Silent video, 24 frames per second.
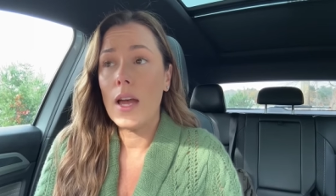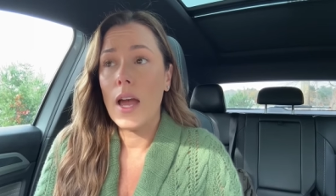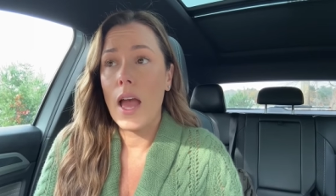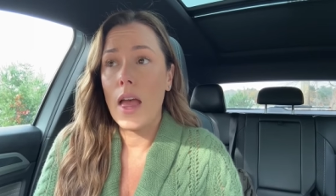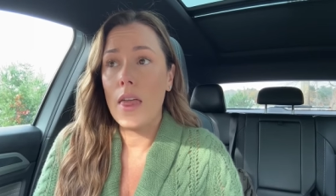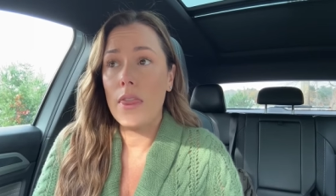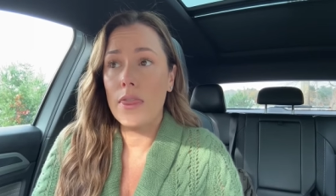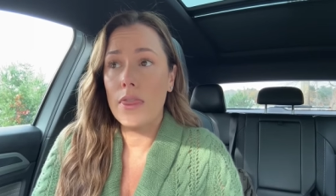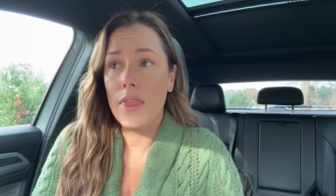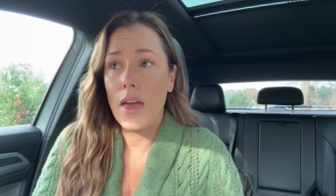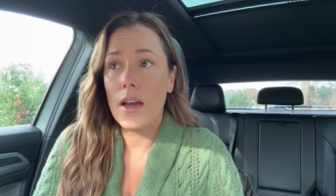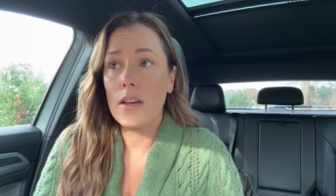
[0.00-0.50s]

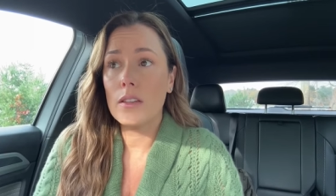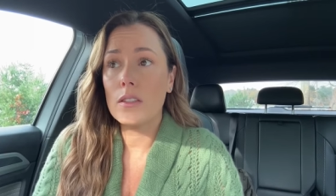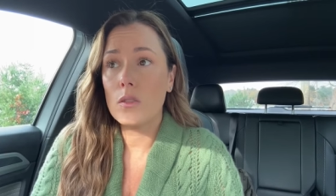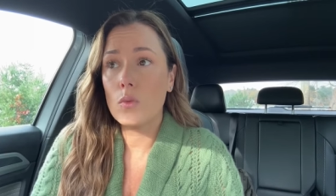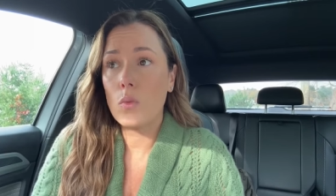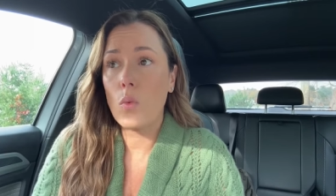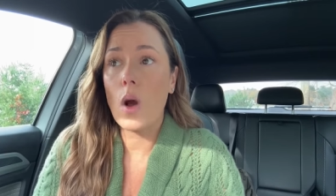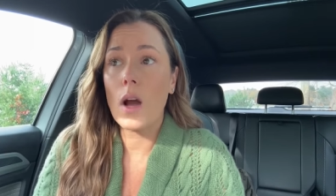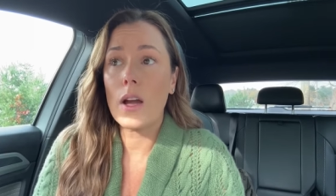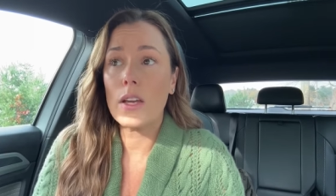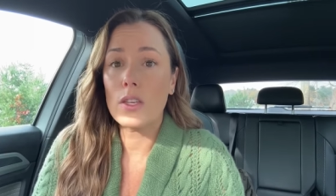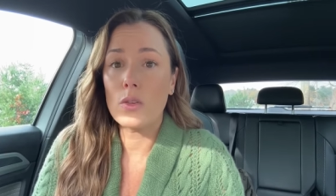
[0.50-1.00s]
and that's
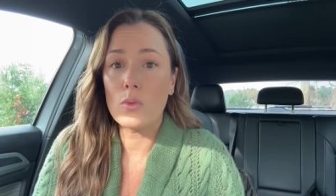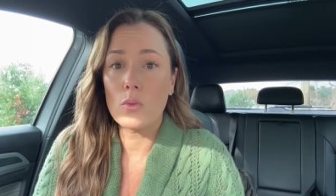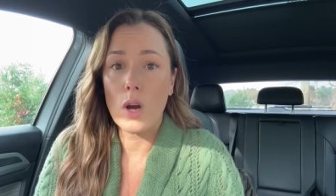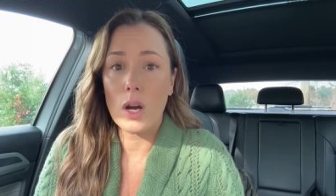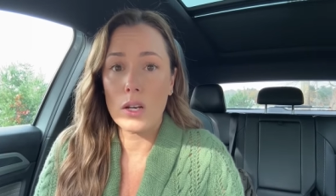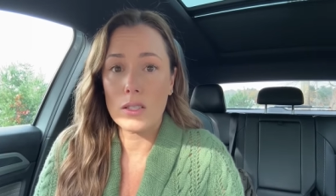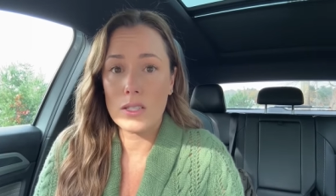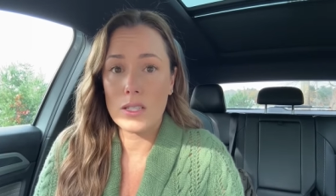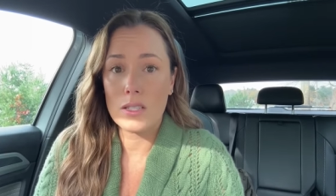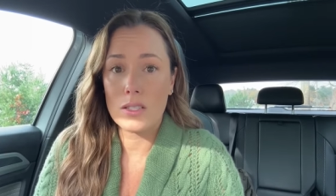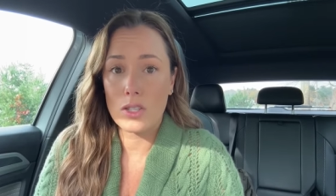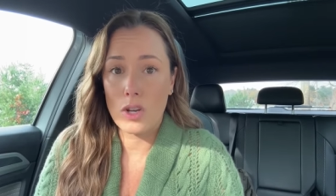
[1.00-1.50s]
why you
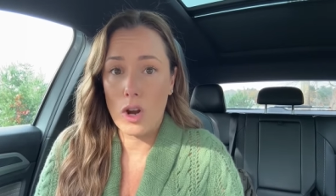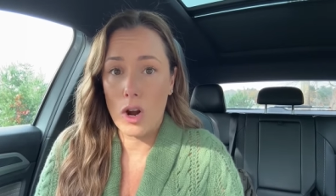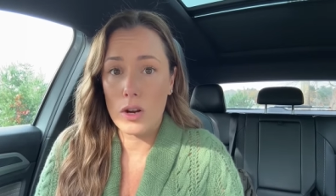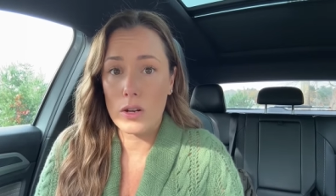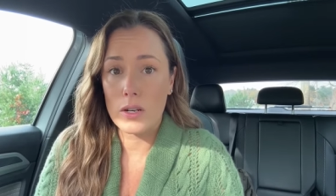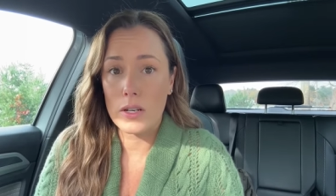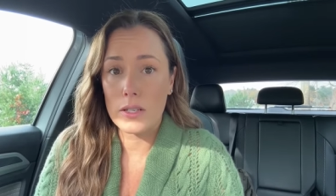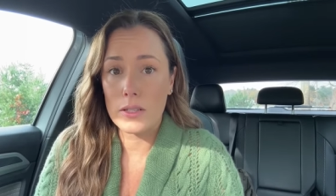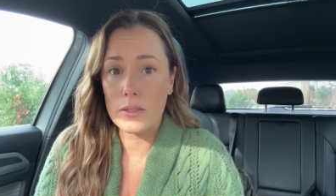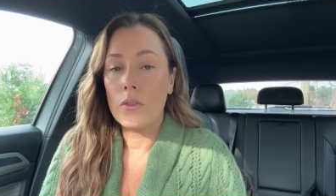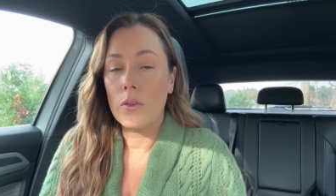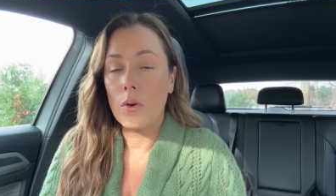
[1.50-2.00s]
got discarded.